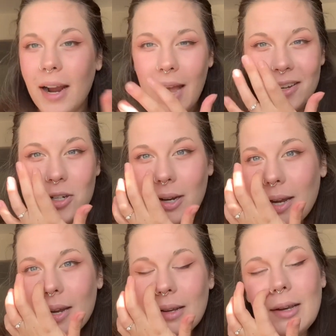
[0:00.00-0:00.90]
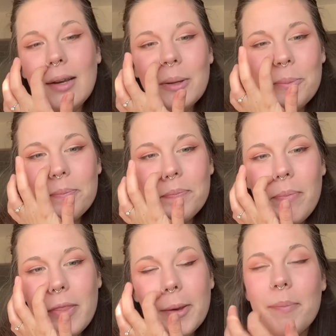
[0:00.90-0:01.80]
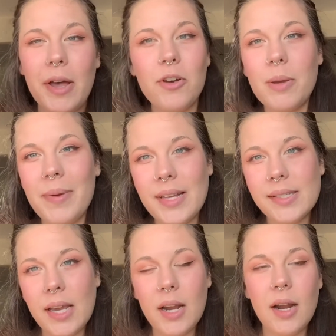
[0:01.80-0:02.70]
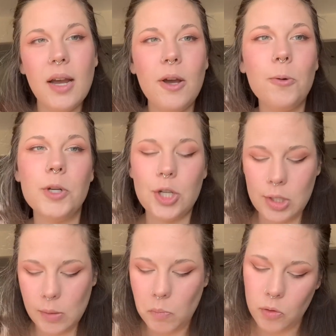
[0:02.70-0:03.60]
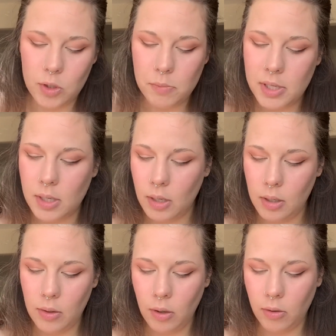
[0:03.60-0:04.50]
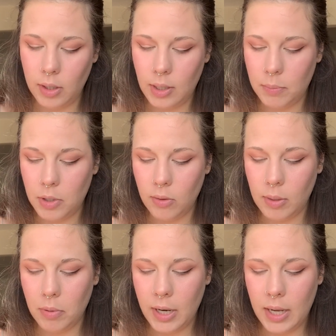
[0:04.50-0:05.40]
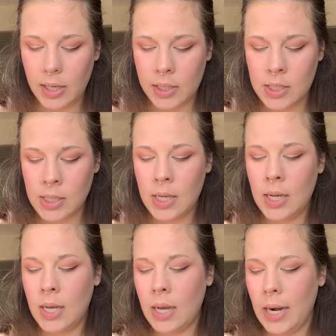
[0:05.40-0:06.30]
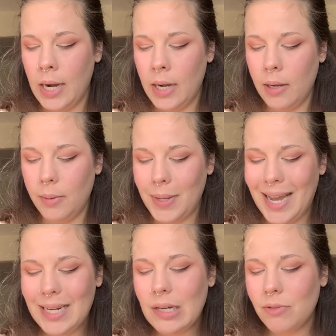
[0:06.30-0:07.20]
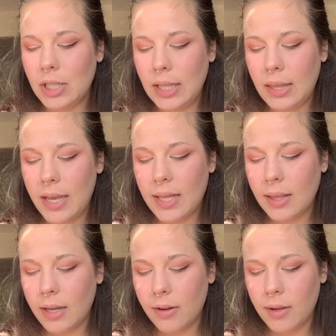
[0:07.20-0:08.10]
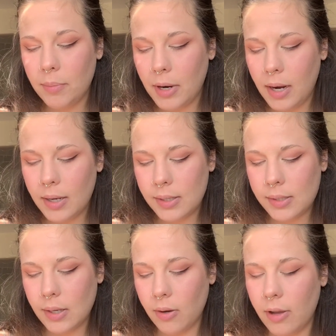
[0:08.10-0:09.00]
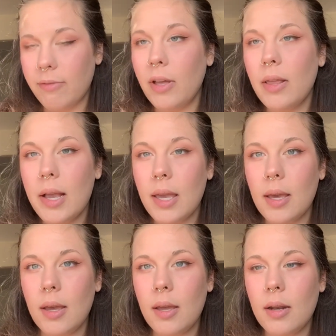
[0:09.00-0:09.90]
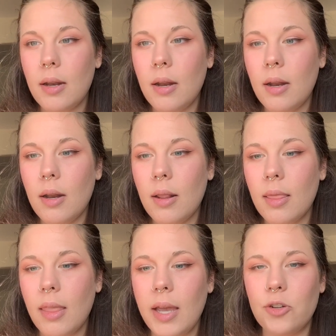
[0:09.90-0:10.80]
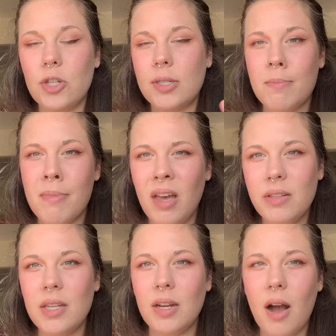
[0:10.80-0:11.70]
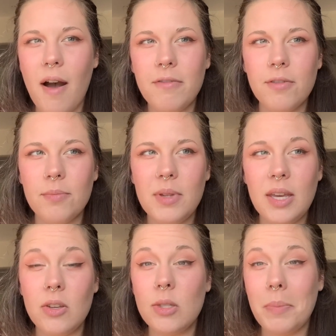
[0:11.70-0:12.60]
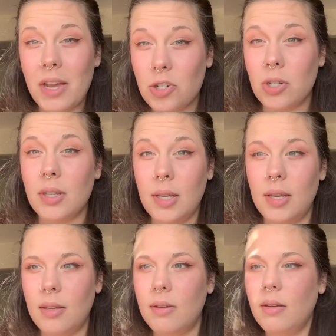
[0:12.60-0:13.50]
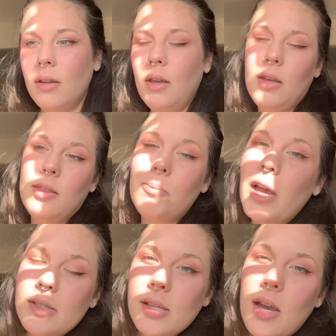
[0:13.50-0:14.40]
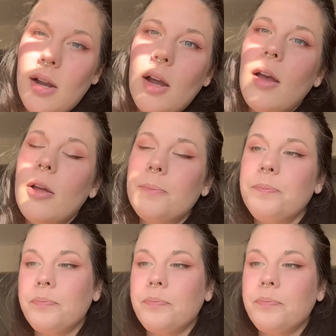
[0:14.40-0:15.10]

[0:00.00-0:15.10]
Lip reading: I tried the Milk Mascara, which is supposed to be another clean beauty brand. I didn't really like a lot of their products though. I felt like it like just melted off of me, especially the mascara.